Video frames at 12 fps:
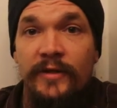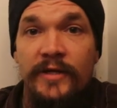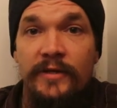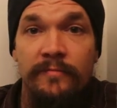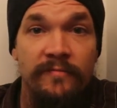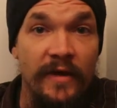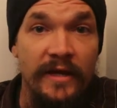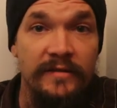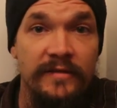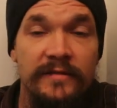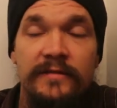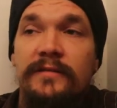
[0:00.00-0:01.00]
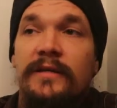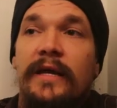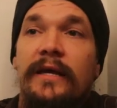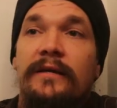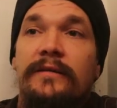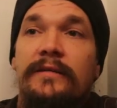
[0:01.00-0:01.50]
clean faces.
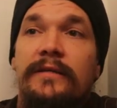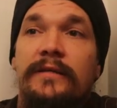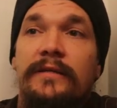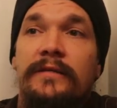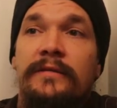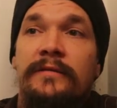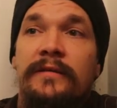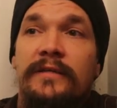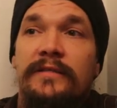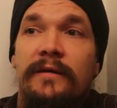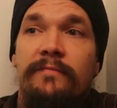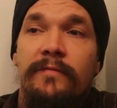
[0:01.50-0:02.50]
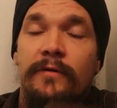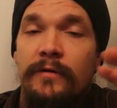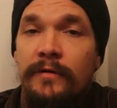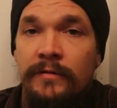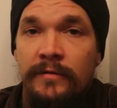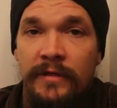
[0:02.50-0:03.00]
And except
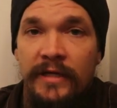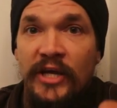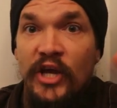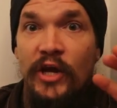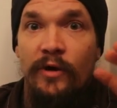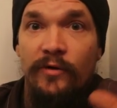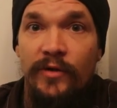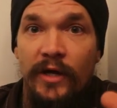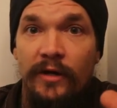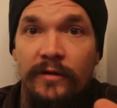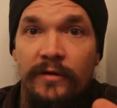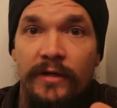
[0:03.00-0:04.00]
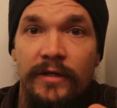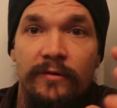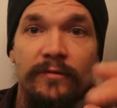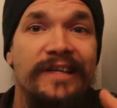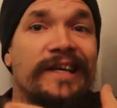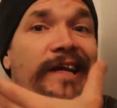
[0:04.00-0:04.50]
for here and there,
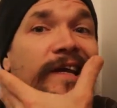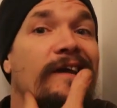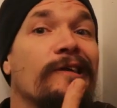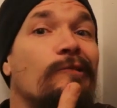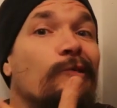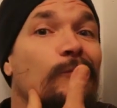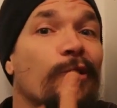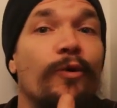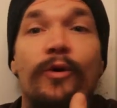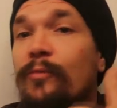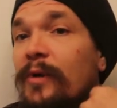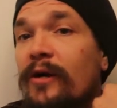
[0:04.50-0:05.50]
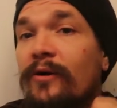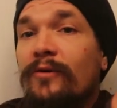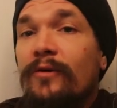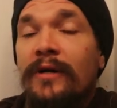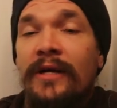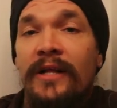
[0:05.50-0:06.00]
when a guy can't really grow a beard,
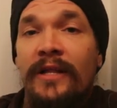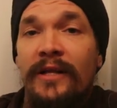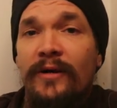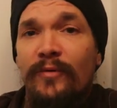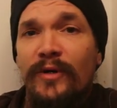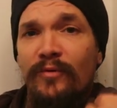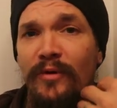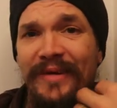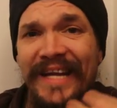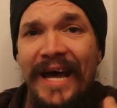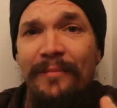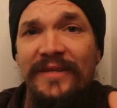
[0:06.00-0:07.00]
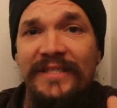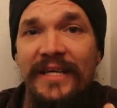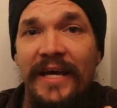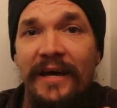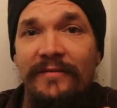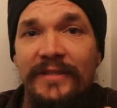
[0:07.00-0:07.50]
or when a woman happens
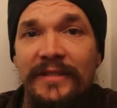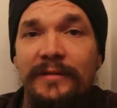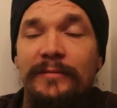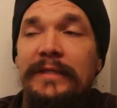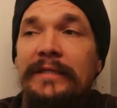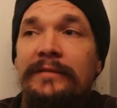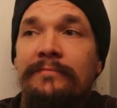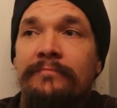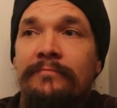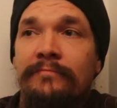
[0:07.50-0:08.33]
to have some, hair